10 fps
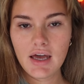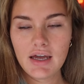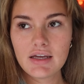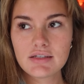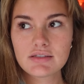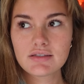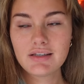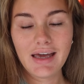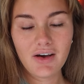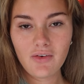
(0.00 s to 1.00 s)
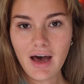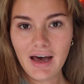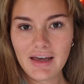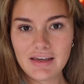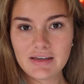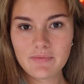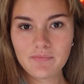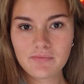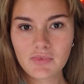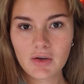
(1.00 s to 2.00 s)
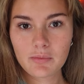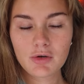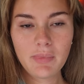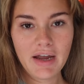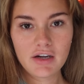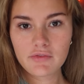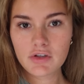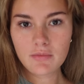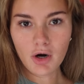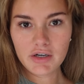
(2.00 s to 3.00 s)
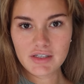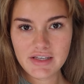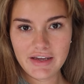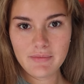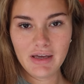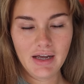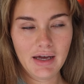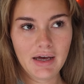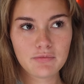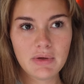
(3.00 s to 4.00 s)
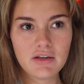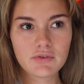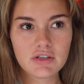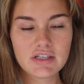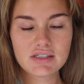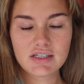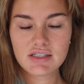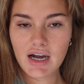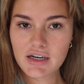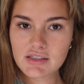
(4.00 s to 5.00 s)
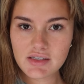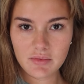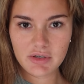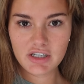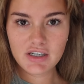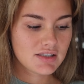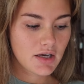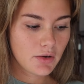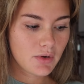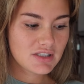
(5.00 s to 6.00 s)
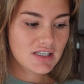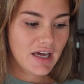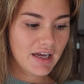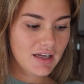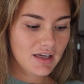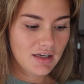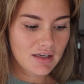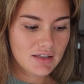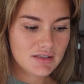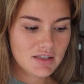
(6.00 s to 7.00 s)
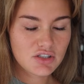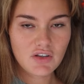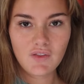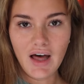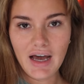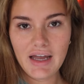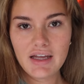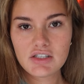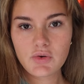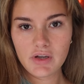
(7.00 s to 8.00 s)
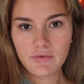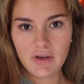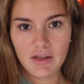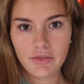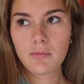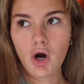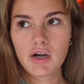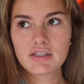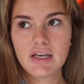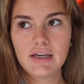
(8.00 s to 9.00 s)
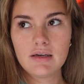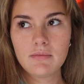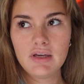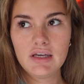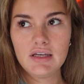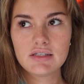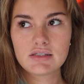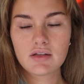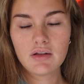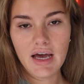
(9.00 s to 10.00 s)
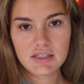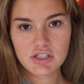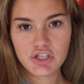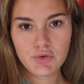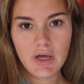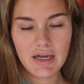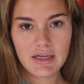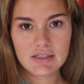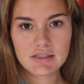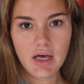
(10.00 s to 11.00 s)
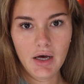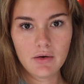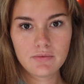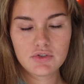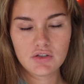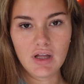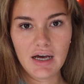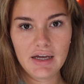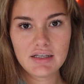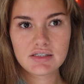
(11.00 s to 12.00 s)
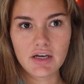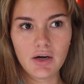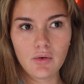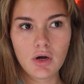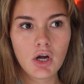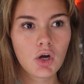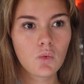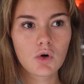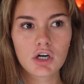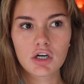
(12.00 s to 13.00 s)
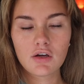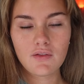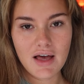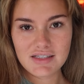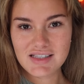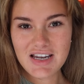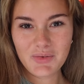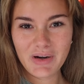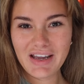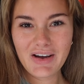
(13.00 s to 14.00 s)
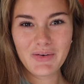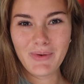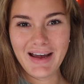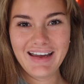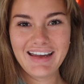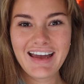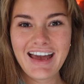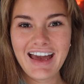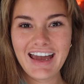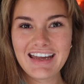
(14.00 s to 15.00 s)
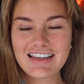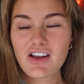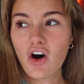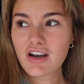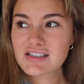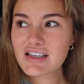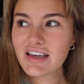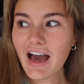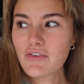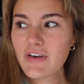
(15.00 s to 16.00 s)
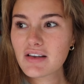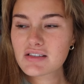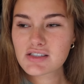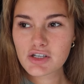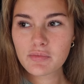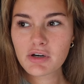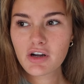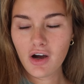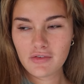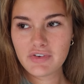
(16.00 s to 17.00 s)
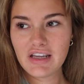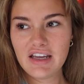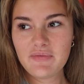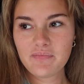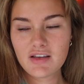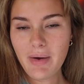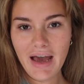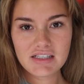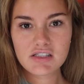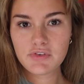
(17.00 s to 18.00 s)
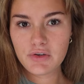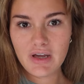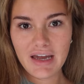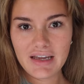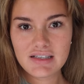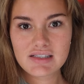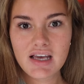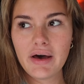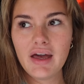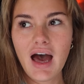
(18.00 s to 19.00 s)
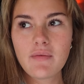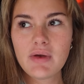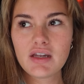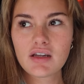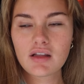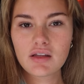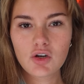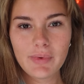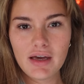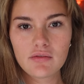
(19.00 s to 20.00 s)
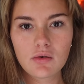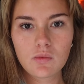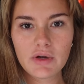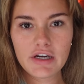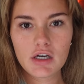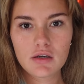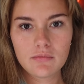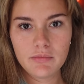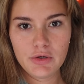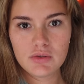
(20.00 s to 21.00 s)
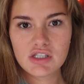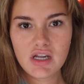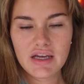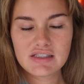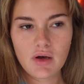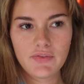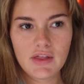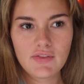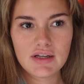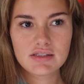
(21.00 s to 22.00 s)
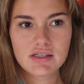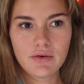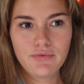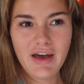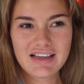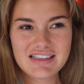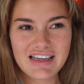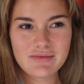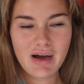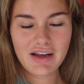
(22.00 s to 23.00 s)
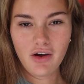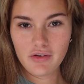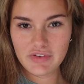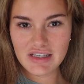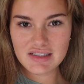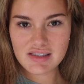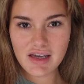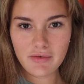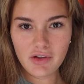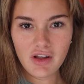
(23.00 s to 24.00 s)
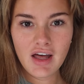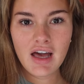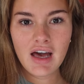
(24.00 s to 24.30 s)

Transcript: and now I am preparing for the bar exam, and I have been for this entire summer. So today is July 25th. The bar exam is the last 2 days of July, so we're less than a week away. And honestly, I felt super confident the past few days, but I'm in a little bit of a weird mood today, so I think that's affecting my confidence level.